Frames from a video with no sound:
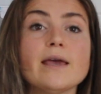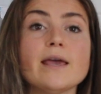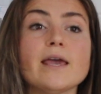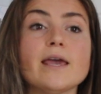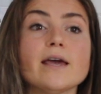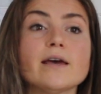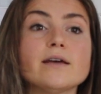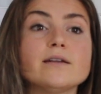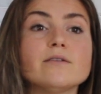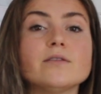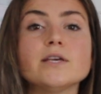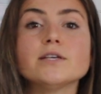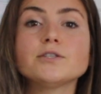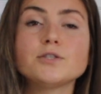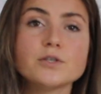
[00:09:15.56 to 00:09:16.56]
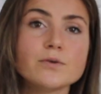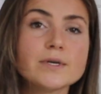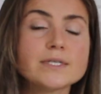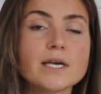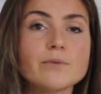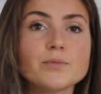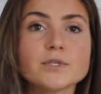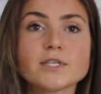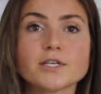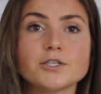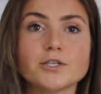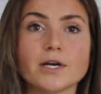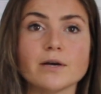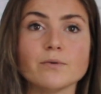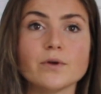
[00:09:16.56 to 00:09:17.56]
And these 2 examples I
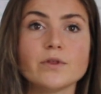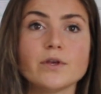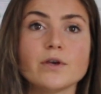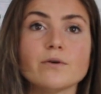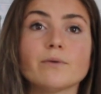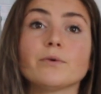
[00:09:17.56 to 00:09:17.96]
share with you,